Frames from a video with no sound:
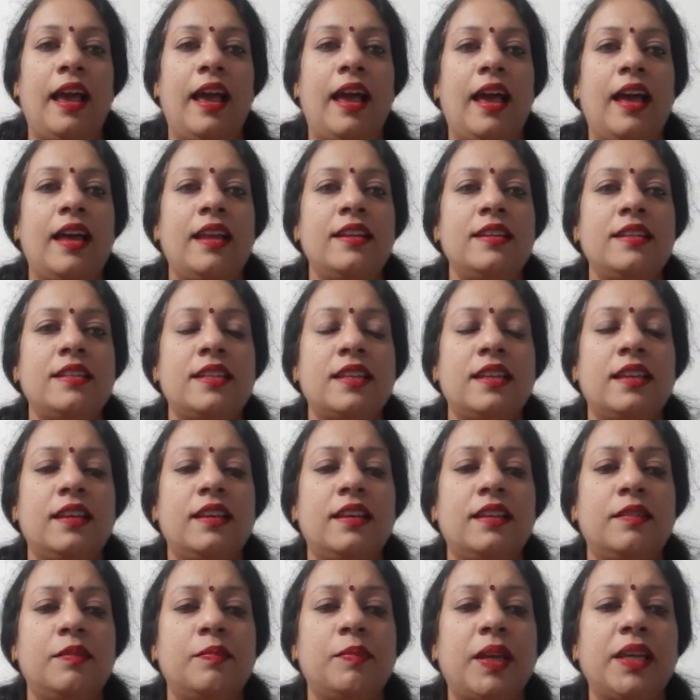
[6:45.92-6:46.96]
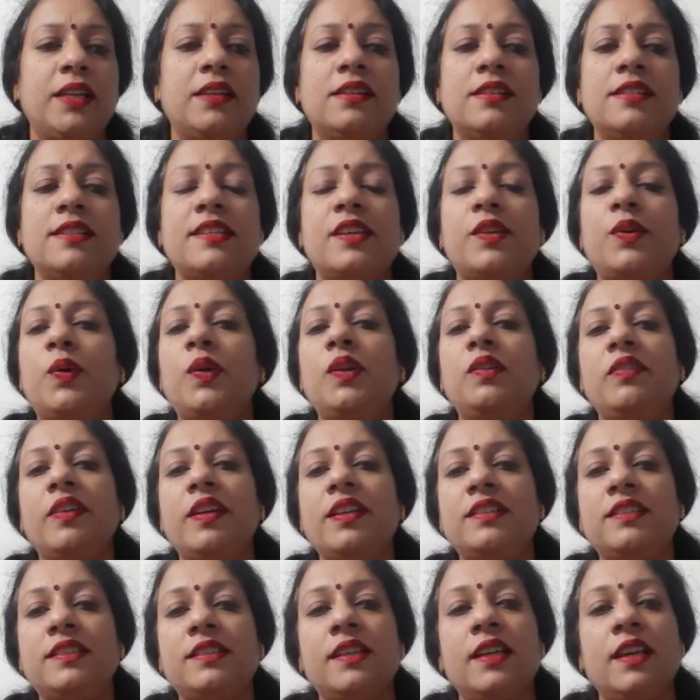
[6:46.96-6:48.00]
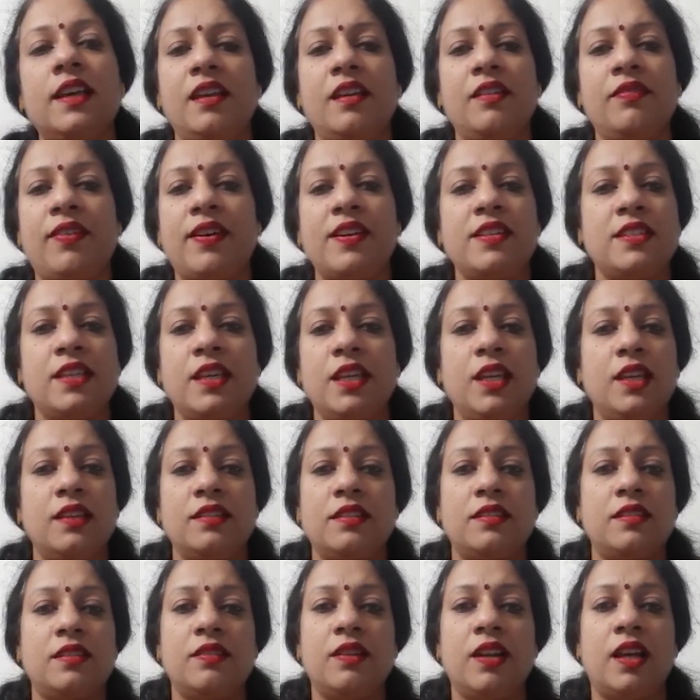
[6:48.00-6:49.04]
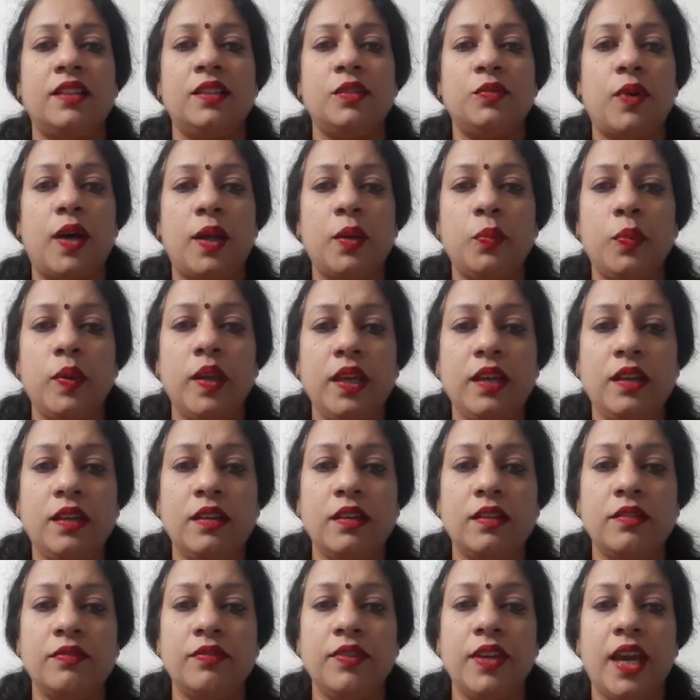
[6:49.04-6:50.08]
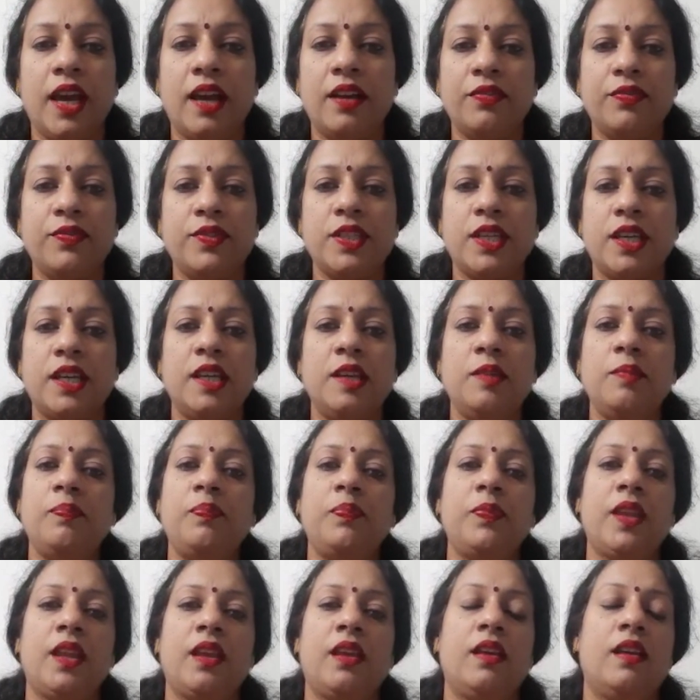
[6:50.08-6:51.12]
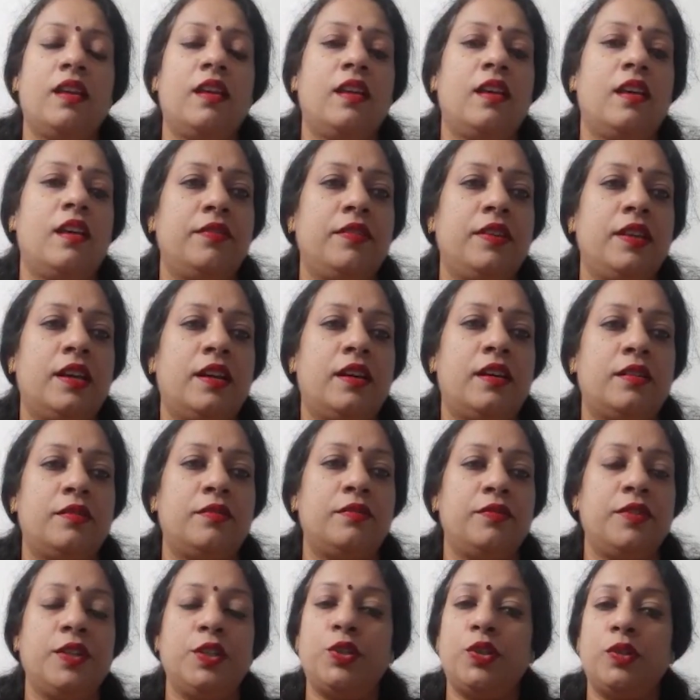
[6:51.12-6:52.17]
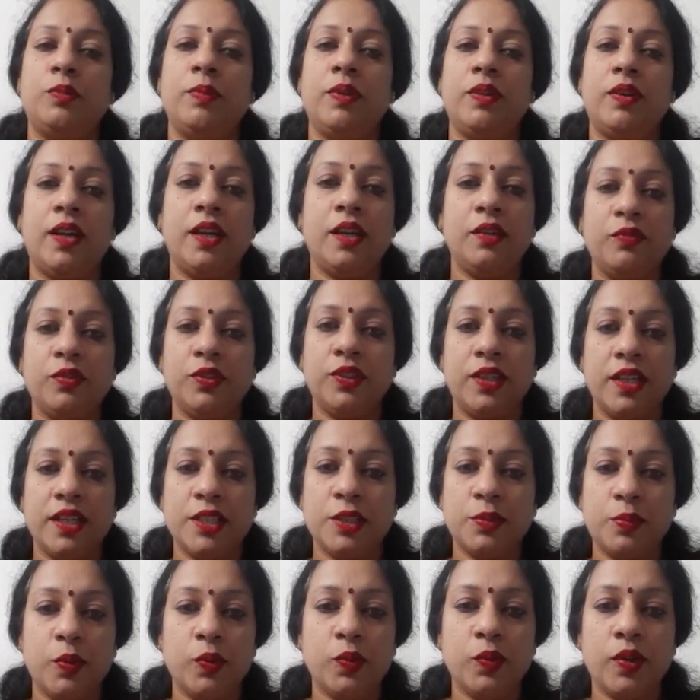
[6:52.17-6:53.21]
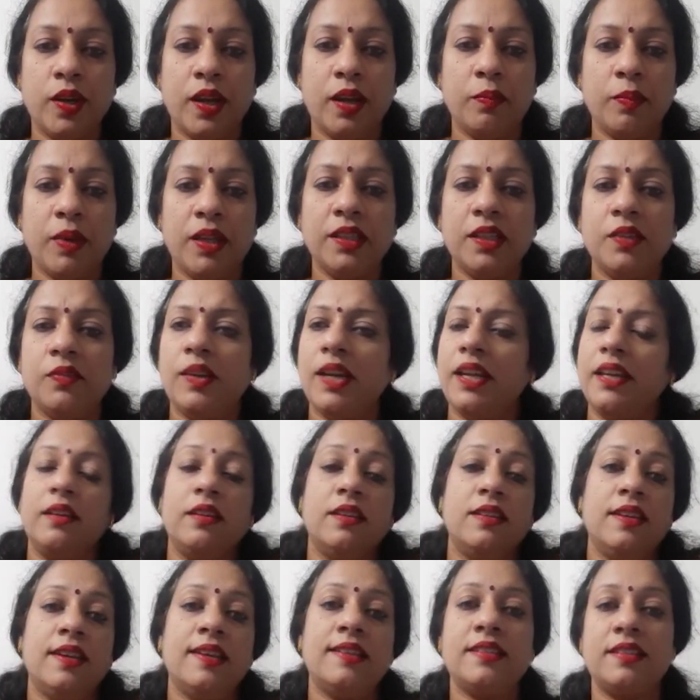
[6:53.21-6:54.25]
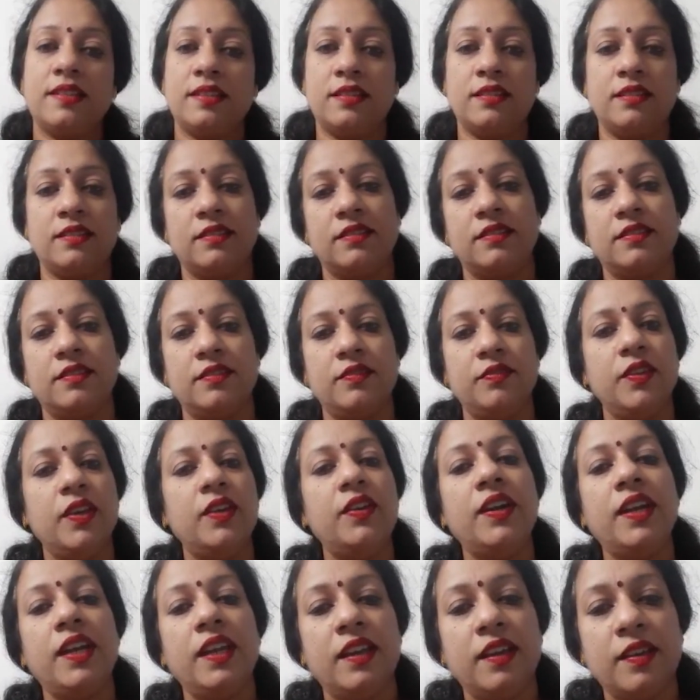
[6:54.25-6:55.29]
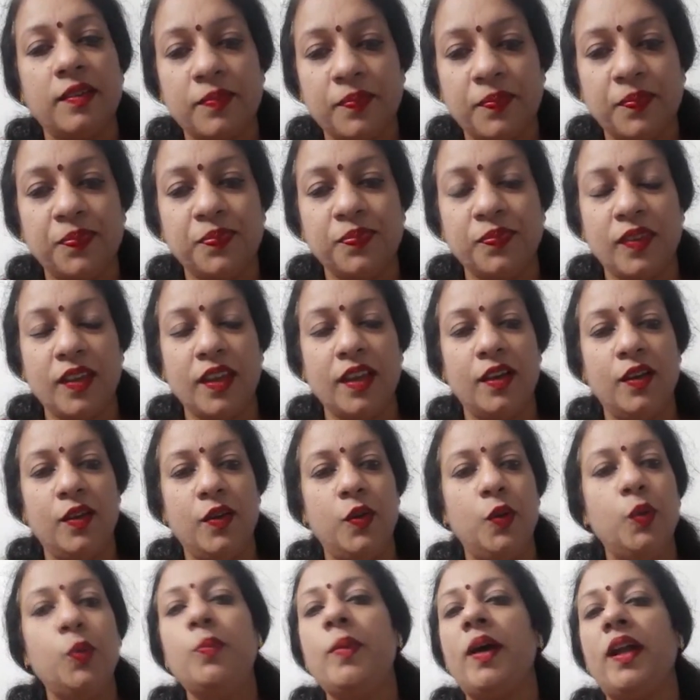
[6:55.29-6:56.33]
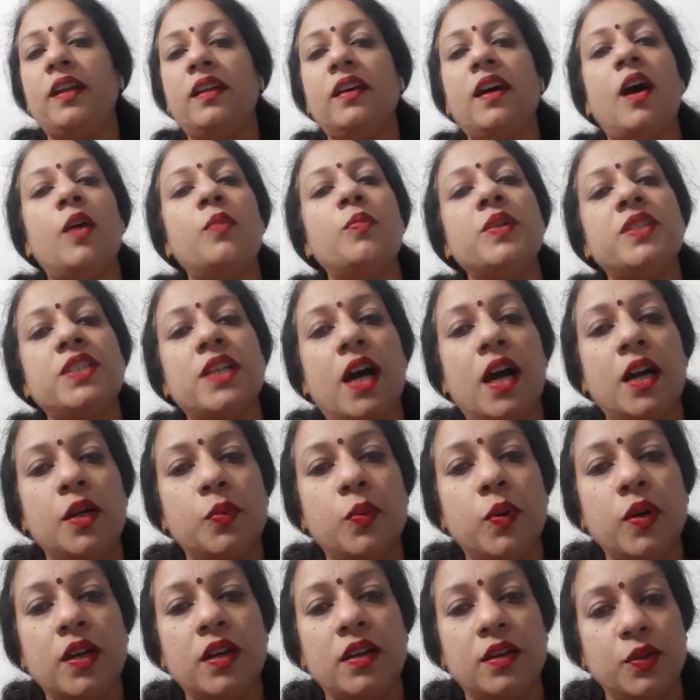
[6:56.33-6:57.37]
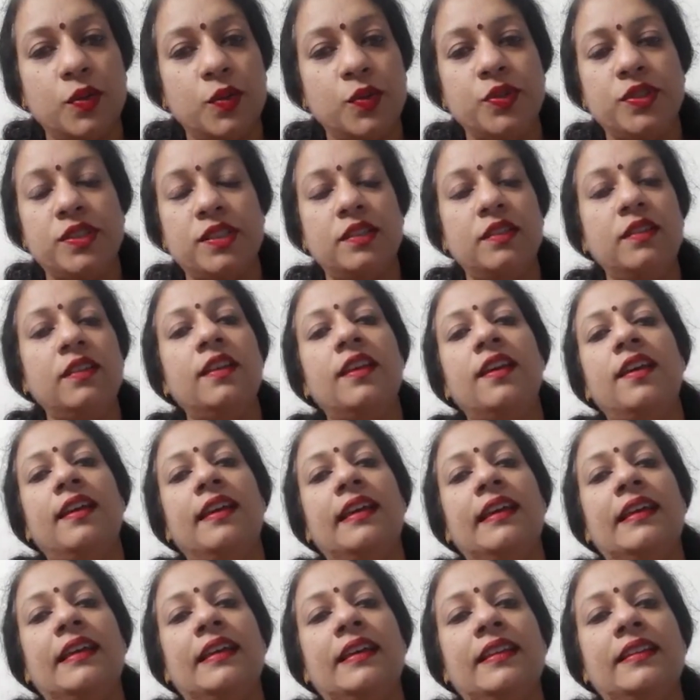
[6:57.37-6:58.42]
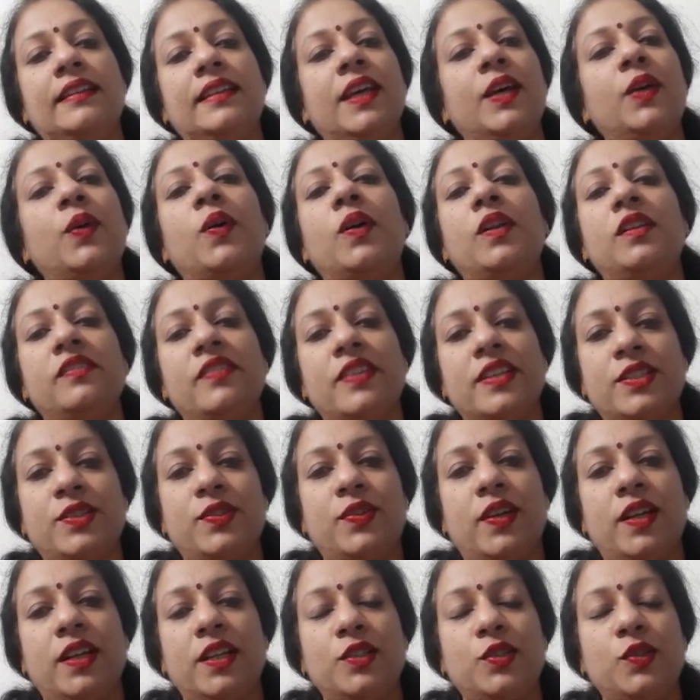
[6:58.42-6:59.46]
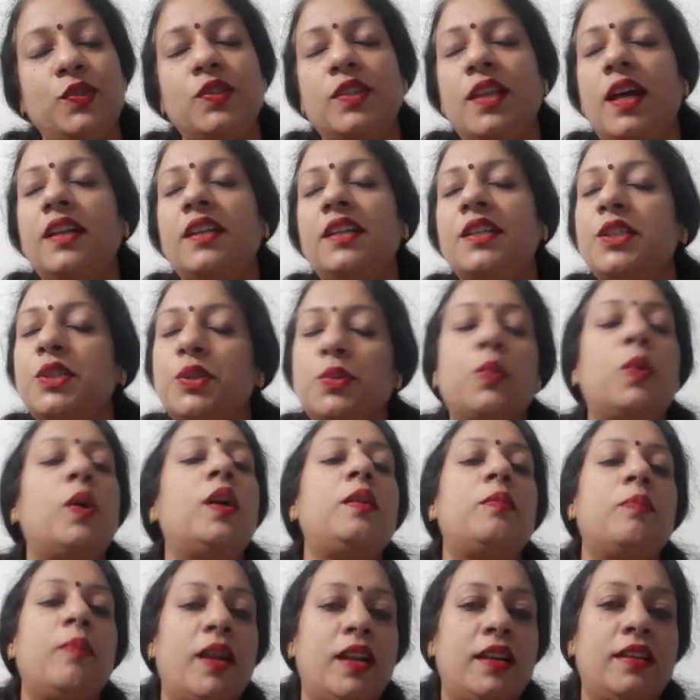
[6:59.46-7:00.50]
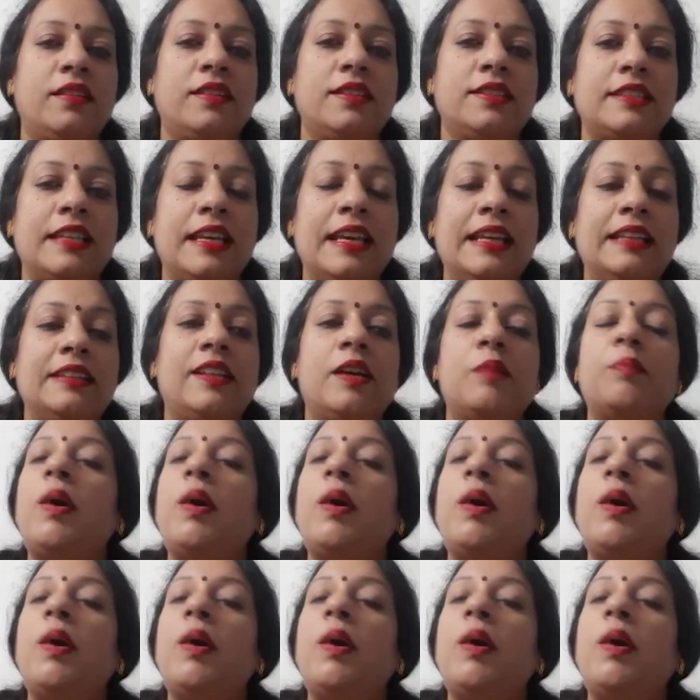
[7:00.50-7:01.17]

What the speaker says: And my girls are always, if I say, yes, another 1 week, we have time, we should be ready for the next program. And they were like, yes, we are ready. No matter how much hard work goes in, they're always ready. So that is what matters. The